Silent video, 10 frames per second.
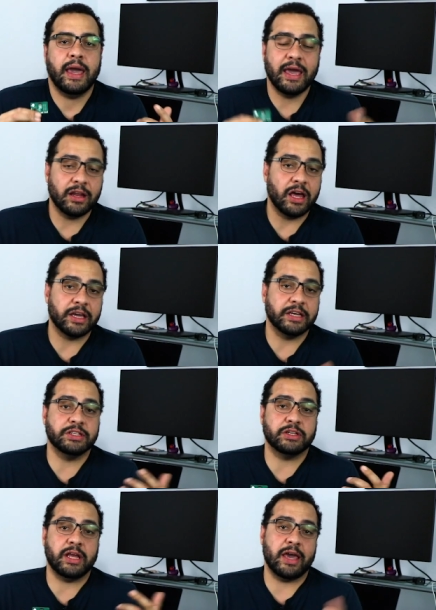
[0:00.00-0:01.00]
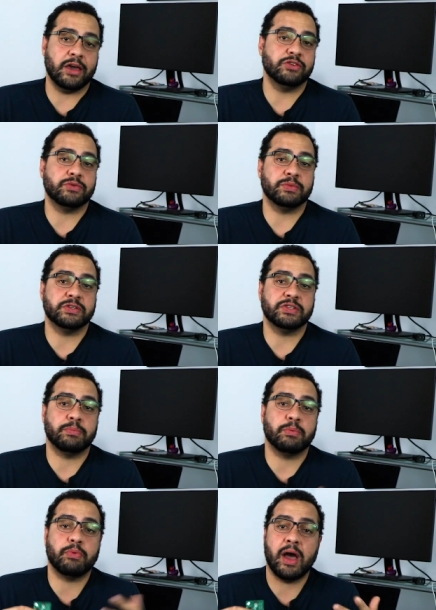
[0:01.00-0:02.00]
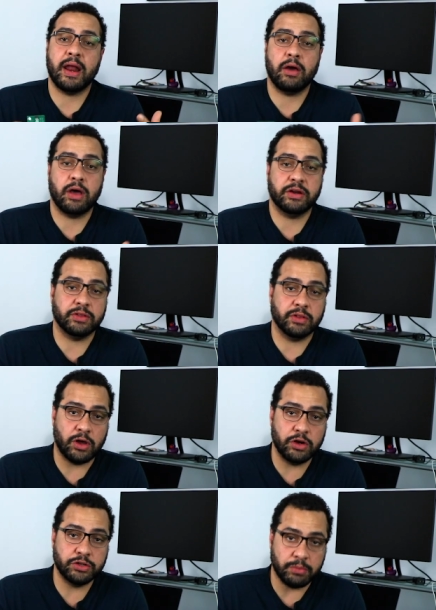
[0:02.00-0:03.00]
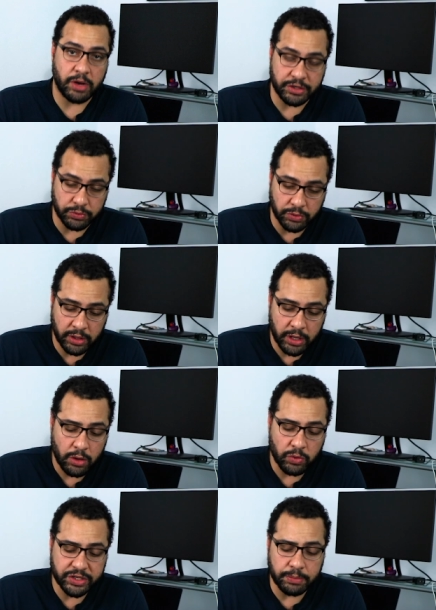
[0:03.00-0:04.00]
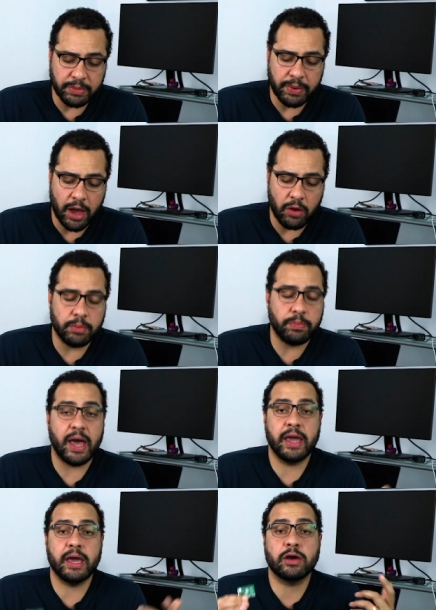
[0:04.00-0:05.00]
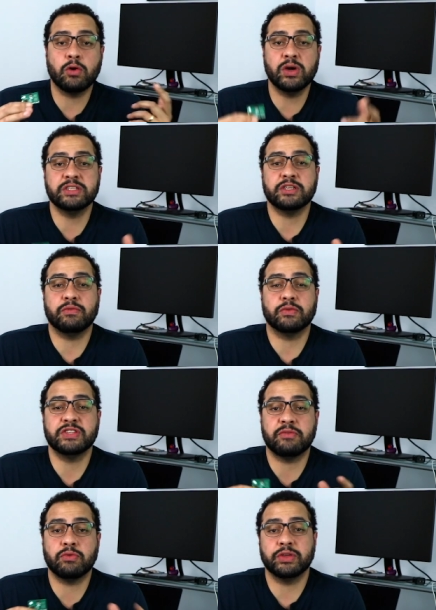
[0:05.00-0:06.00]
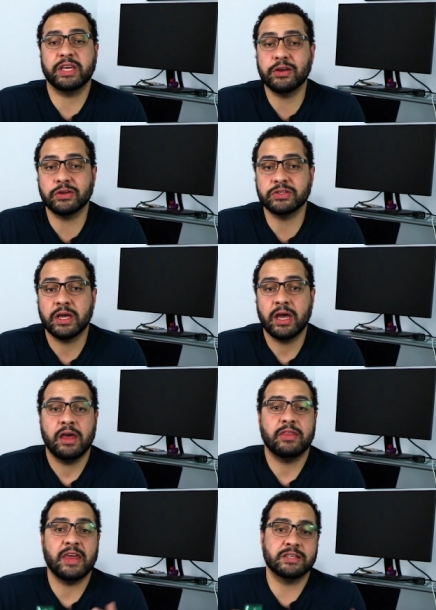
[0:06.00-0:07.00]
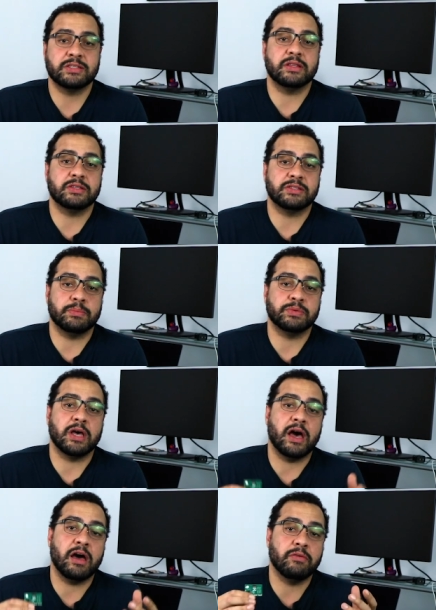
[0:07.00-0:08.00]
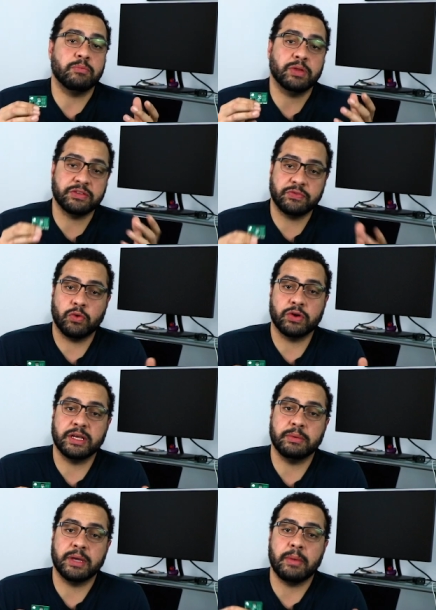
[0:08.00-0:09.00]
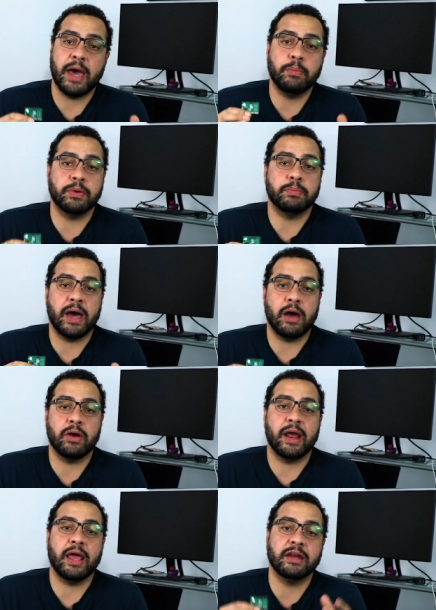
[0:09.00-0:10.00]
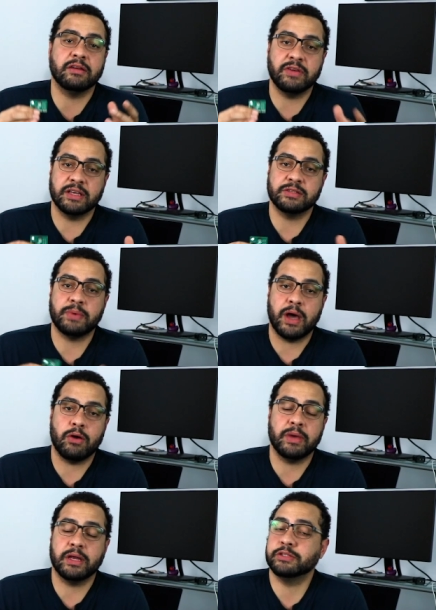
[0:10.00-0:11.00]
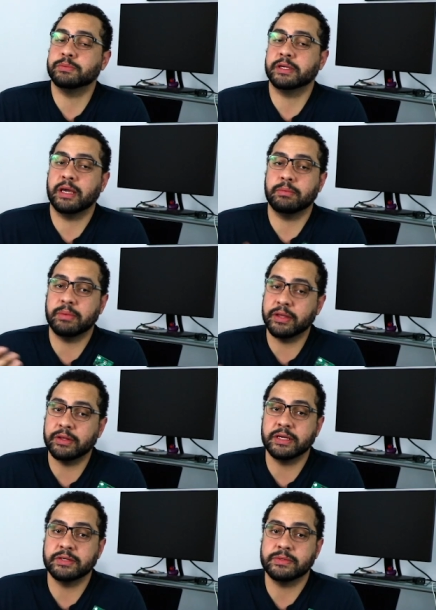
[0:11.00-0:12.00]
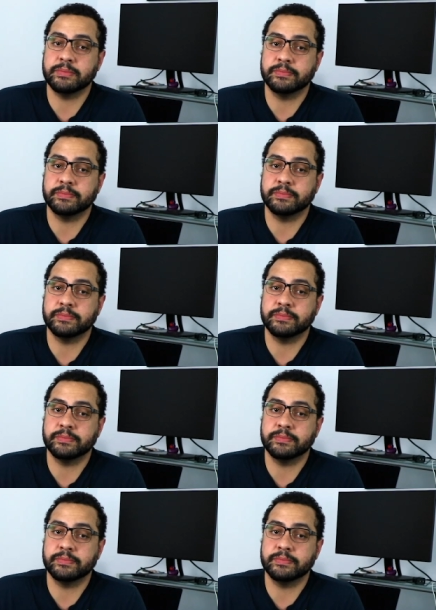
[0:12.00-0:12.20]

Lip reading: Analog and digital IOs from the SiP are brought out onto the larger module, which can be powered by a coin cell for several years, thanks to the SiP's +4 dBm output power and advanced power management capabilities.